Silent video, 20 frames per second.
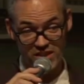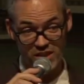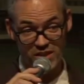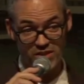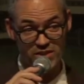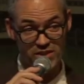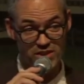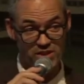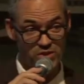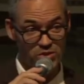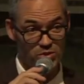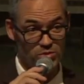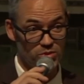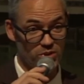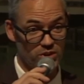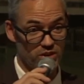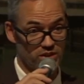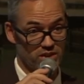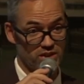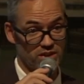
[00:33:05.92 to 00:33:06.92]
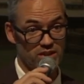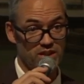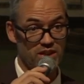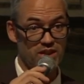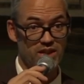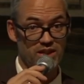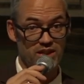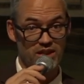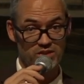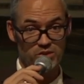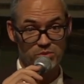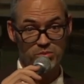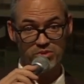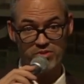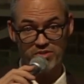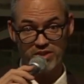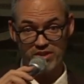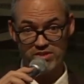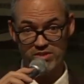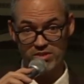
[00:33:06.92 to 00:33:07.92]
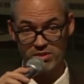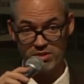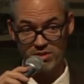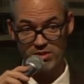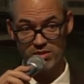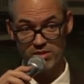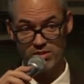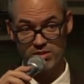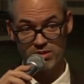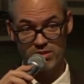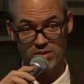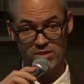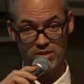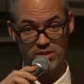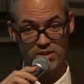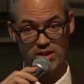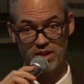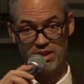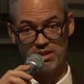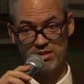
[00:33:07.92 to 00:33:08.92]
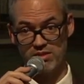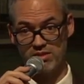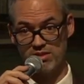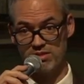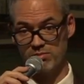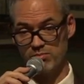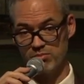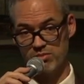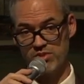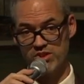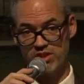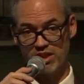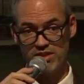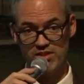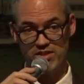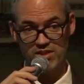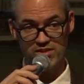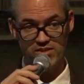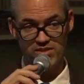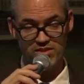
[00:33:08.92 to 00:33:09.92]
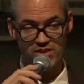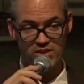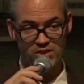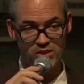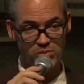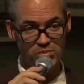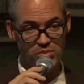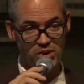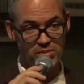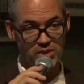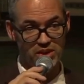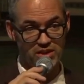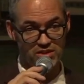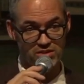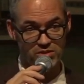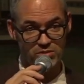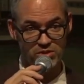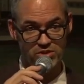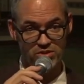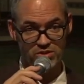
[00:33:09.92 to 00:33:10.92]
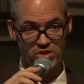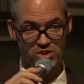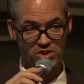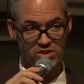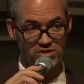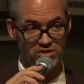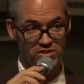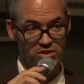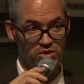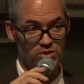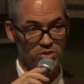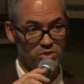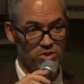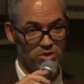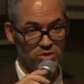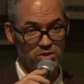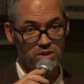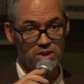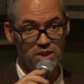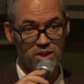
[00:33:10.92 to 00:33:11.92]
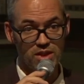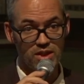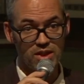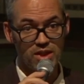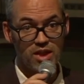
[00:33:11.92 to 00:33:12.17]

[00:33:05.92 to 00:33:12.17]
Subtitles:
necessarily to work as a professor or as a scientist in a public research institution.